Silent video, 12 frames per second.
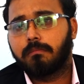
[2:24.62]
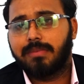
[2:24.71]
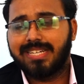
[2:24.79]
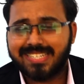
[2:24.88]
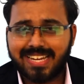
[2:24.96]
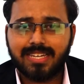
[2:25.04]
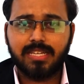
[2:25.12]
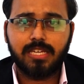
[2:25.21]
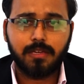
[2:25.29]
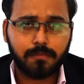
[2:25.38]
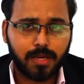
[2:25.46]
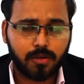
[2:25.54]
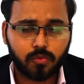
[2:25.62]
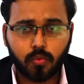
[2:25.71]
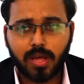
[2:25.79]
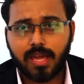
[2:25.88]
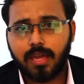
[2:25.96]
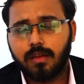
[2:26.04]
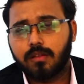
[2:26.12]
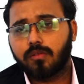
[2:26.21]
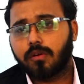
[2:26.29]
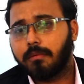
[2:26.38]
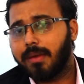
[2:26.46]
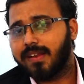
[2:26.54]
Italy, even today,
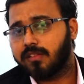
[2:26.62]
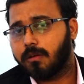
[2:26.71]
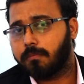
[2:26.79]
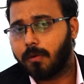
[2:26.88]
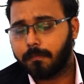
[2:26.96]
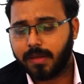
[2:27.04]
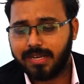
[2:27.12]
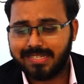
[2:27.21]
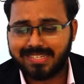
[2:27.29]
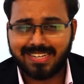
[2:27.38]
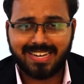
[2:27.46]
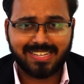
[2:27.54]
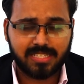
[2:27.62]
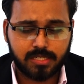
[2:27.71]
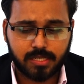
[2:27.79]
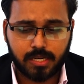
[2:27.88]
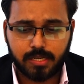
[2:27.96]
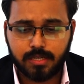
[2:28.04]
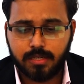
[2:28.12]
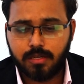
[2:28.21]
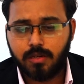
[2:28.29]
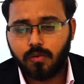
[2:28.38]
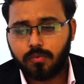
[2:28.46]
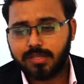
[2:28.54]
the remains of Pompeii still existed,
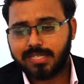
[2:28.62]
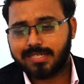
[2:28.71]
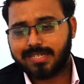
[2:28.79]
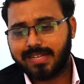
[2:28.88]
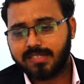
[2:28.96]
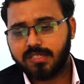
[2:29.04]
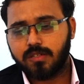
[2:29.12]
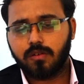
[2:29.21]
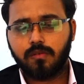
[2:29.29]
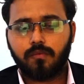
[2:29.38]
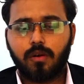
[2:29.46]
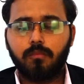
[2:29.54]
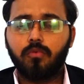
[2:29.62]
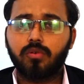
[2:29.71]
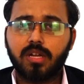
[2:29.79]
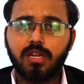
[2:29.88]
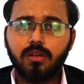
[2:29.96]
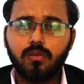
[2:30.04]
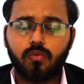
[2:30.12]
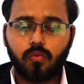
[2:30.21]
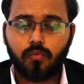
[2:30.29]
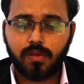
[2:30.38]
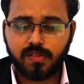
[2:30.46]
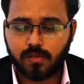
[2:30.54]
which is transition from looting
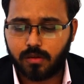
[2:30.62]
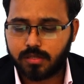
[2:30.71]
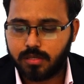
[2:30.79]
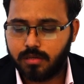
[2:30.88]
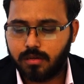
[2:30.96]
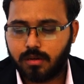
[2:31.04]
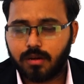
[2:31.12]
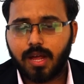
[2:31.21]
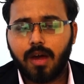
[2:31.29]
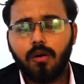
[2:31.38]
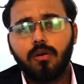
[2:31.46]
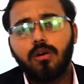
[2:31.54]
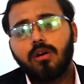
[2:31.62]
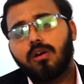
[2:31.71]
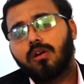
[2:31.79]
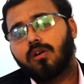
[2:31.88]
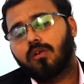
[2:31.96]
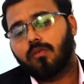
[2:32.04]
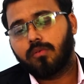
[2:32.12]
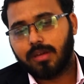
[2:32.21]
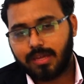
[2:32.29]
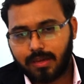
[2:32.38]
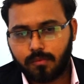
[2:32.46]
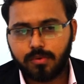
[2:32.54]
to research. Now,
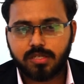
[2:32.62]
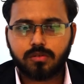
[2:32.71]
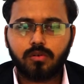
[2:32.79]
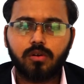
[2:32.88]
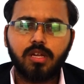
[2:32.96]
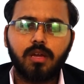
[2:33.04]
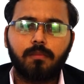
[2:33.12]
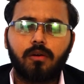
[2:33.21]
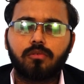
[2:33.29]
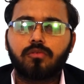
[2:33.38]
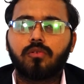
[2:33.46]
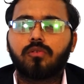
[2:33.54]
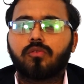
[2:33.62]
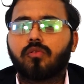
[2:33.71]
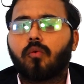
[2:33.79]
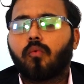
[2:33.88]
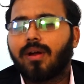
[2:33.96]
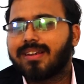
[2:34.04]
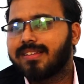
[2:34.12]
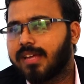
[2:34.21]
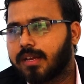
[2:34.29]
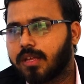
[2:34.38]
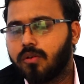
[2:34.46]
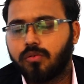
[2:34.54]
we study about what is
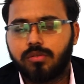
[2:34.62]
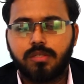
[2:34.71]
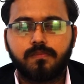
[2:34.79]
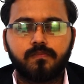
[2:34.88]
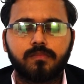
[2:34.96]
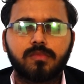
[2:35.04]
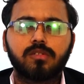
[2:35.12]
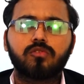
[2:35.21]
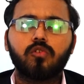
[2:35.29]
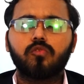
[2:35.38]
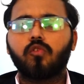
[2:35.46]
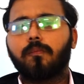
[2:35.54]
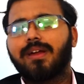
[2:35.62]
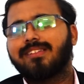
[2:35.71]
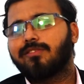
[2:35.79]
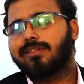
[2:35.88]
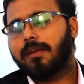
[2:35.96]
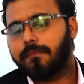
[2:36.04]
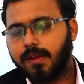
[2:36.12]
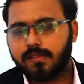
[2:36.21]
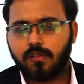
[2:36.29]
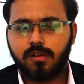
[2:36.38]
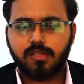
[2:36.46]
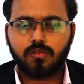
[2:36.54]
archaeology. So far as the
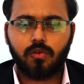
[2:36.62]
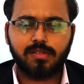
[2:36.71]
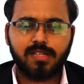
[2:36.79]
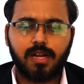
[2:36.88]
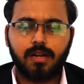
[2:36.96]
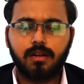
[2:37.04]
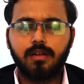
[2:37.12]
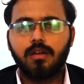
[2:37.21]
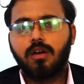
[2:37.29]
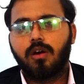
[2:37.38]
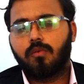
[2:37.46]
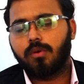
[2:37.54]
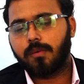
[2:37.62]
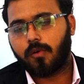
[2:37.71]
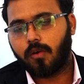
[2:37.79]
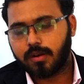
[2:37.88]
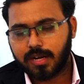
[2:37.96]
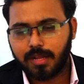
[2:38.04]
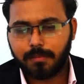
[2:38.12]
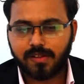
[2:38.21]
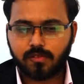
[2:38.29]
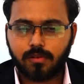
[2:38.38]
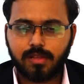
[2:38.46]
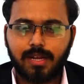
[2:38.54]
definition is concerned, we have already
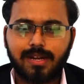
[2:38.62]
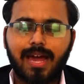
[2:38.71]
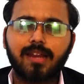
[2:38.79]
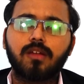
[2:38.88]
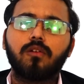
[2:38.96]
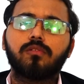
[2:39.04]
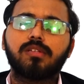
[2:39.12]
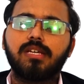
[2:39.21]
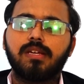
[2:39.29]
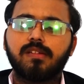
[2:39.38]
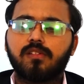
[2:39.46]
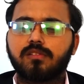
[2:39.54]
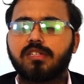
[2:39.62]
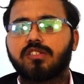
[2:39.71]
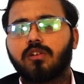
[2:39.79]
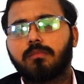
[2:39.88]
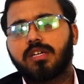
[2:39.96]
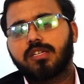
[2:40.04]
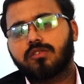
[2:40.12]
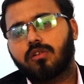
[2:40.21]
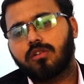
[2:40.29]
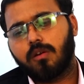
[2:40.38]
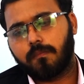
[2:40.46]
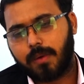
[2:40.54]
mentioned that archaeology is the systematic
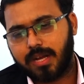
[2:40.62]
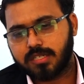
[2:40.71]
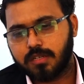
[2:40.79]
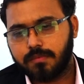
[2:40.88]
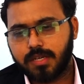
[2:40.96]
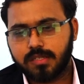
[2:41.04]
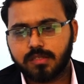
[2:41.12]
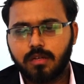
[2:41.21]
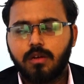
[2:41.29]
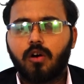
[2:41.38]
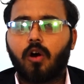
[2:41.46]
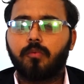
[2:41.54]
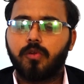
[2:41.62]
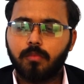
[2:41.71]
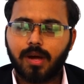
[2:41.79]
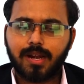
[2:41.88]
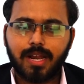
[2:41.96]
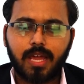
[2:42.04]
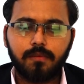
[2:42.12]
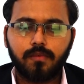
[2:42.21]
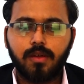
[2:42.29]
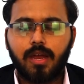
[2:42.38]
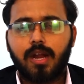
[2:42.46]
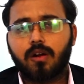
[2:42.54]
study of past events of human life
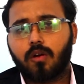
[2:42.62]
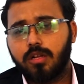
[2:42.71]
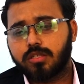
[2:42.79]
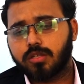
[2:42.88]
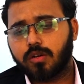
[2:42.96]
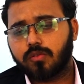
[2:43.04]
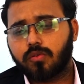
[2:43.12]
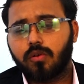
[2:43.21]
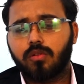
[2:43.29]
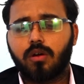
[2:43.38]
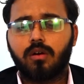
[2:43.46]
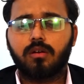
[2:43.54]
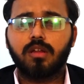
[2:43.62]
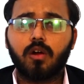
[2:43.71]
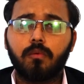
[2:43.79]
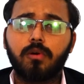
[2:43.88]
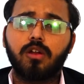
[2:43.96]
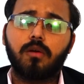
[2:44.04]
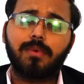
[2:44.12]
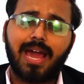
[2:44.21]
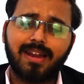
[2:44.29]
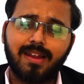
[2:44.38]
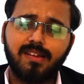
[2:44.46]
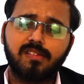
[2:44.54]
and culture through the recovery and
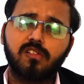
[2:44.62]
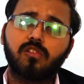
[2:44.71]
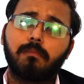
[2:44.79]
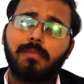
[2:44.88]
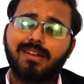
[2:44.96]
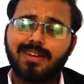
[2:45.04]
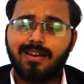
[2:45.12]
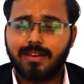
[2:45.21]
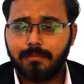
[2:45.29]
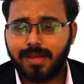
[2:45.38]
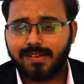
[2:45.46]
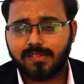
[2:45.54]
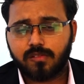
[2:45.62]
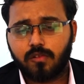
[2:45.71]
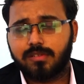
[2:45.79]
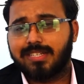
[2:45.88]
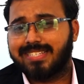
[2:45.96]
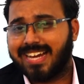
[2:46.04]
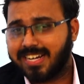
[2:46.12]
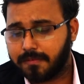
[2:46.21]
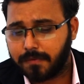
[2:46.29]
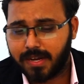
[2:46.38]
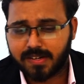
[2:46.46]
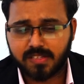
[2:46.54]
analysis of material remains such as
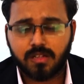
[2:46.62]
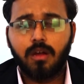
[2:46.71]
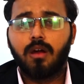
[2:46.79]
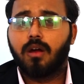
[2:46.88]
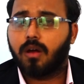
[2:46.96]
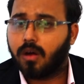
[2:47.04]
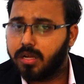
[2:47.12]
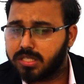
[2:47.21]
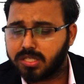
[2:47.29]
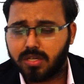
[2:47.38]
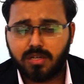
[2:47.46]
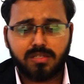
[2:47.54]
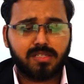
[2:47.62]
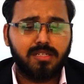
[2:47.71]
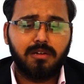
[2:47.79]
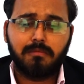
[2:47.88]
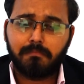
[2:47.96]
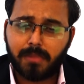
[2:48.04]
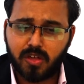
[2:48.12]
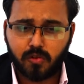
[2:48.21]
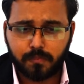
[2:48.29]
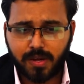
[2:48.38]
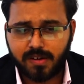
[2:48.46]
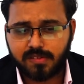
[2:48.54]
artifacts, cultures,
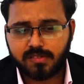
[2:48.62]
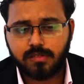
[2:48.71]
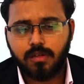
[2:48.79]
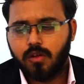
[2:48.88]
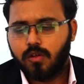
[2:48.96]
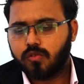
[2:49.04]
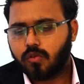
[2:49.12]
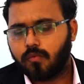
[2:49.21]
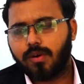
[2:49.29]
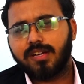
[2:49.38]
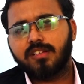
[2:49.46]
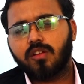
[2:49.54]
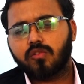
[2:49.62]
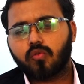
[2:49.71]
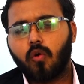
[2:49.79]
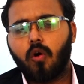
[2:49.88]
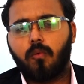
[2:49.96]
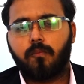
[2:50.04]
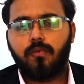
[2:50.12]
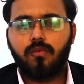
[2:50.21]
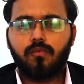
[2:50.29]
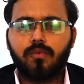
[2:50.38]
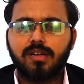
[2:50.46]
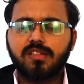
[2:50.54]
biofacts. So what is the
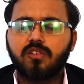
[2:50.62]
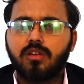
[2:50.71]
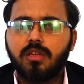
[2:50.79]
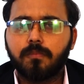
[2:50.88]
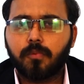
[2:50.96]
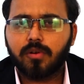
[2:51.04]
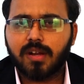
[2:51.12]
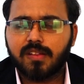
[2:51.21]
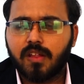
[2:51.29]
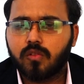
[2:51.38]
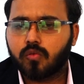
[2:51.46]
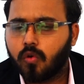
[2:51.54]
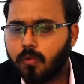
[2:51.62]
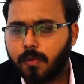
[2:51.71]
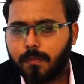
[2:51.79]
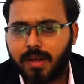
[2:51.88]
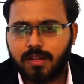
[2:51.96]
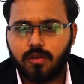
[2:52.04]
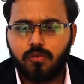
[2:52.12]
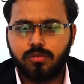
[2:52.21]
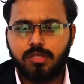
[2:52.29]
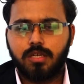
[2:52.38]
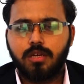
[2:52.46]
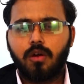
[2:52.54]
scope? What is the importance and scope of
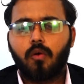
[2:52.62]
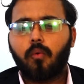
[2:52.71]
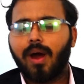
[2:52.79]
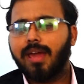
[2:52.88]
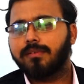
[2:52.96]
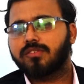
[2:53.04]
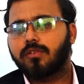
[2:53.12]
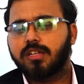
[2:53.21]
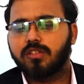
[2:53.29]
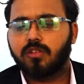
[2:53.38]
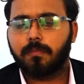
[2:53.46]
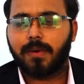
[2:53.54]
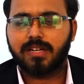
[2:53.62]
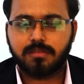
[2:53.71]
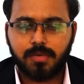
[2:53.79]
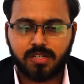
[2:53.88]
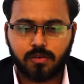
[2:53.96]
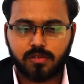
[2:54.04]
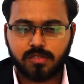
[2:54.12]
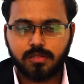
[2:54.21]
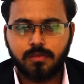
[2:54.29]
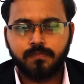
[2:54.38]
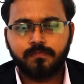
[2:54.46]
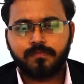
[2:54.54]
archaeology? While studying the past matters,
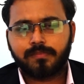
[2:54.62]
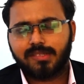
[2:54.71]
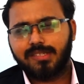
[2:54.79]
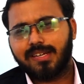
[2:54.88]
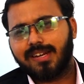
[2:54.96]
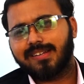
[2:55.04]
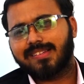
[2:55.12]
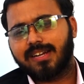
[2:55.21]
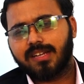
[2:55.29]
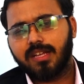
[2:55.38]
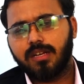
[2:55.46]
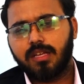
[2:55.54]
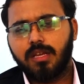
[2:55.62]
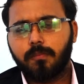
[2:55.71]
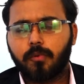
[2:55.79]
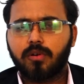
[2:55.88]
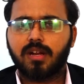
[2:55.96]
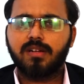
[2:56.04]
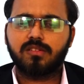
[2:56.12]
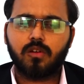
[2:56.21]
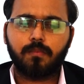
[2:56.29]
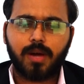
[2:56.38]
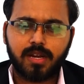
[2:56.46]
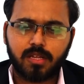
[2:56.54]
there are certain importance
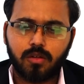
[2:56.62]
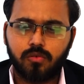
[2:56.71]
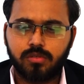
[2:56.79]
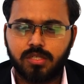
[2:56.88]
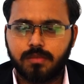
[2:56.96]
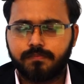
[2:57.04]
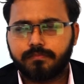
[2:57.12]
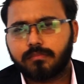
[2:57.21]
of archaeology.